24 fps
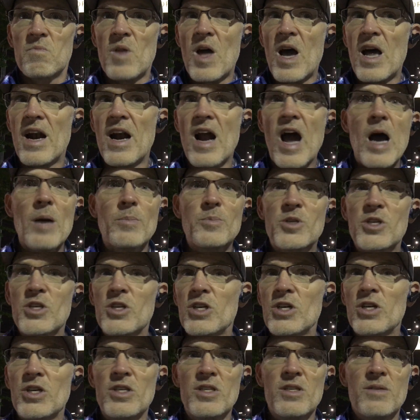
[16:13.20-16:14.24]
Not an
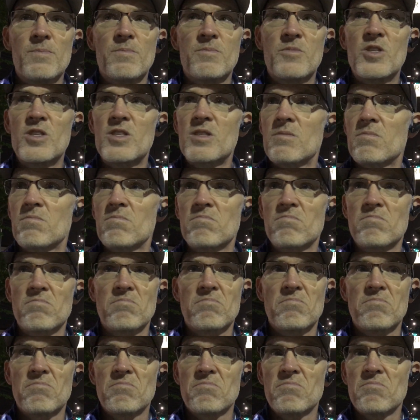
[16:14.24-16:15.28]
optional, just
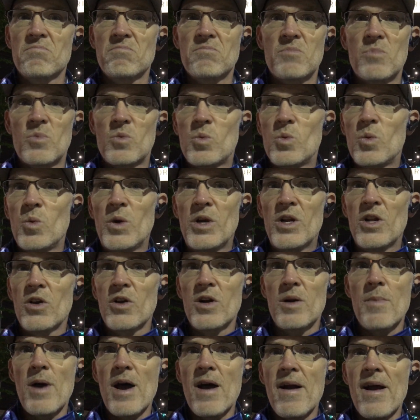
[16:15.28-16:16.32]
we
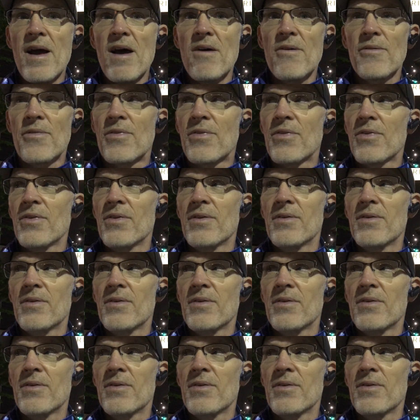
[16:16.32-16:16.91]
learn about health.